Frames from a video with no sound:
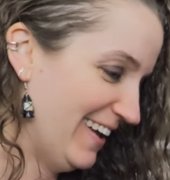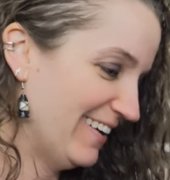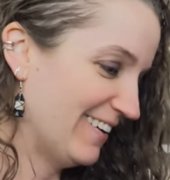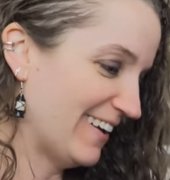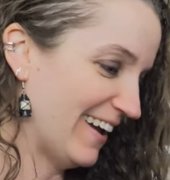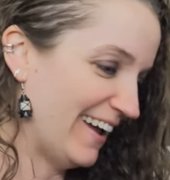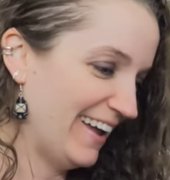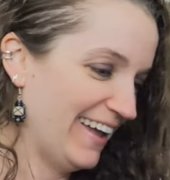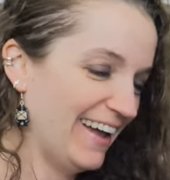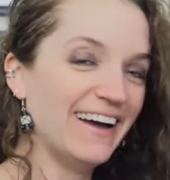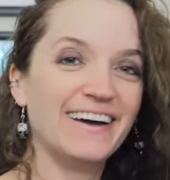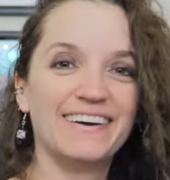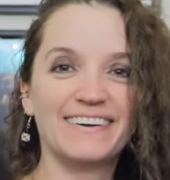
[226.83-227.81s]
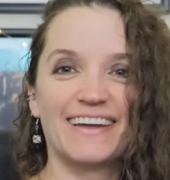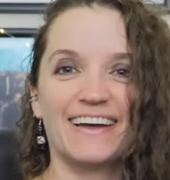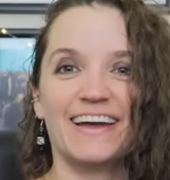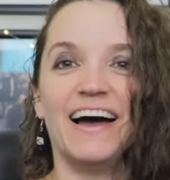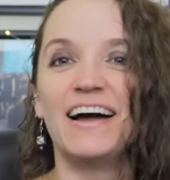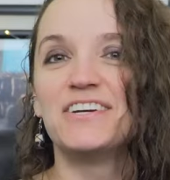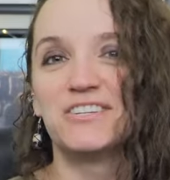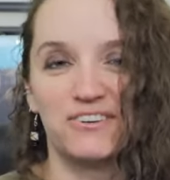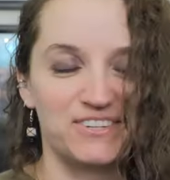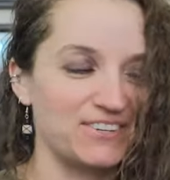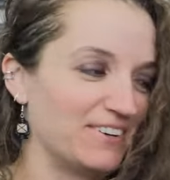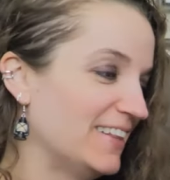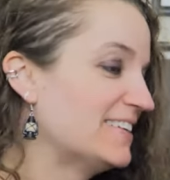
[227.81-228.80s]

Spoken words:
Okay. I showed you.